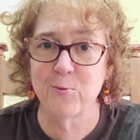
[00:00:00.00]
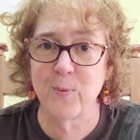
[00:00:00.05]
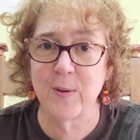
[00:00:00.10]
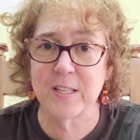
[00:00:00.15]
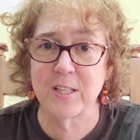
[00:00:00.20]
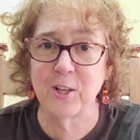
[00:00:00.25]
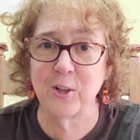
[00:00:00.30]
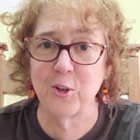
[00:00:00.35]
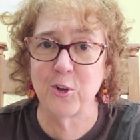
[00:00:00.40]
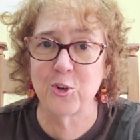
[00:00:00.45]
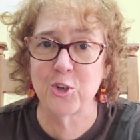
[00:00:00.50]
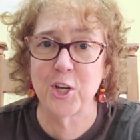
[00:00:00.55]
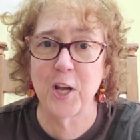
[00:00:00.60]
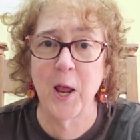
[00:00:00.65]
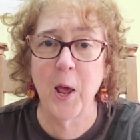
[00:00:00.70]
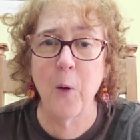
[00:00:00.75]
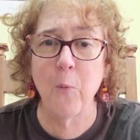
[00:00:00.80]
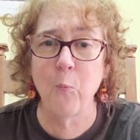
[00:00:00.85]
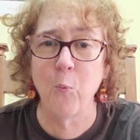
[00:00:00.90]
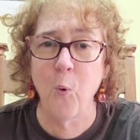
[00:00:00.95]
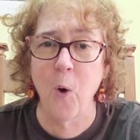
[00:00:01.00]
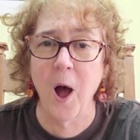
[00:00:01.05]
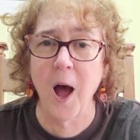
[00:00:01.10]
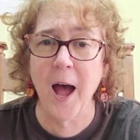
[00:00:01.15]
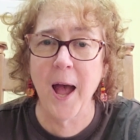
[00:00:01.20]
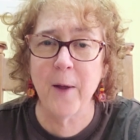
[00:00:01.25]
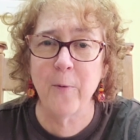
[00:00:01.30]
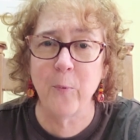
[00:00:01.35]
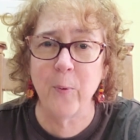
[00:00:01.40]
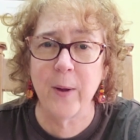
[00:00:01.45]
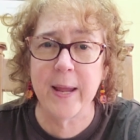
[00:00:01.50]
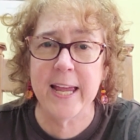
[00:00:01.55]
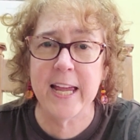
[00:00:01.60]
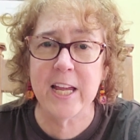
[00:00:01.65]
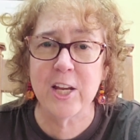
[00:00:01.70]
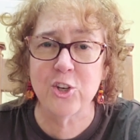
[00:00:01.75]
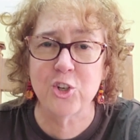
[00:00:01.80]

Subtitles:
resolution and why we